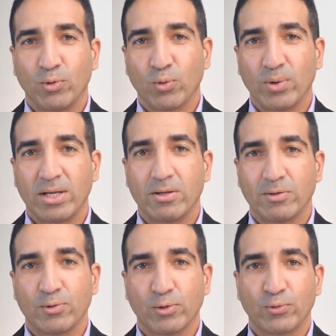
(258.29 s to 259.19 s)
you're ready to
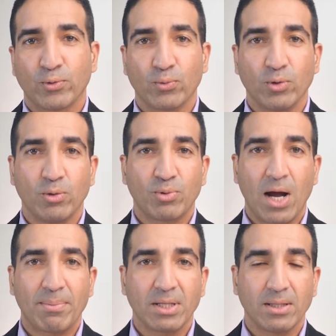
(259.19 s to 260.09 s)
search for a rural
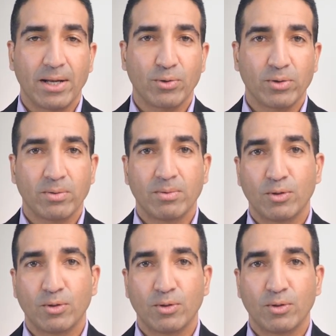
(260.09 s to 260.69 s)
property lender,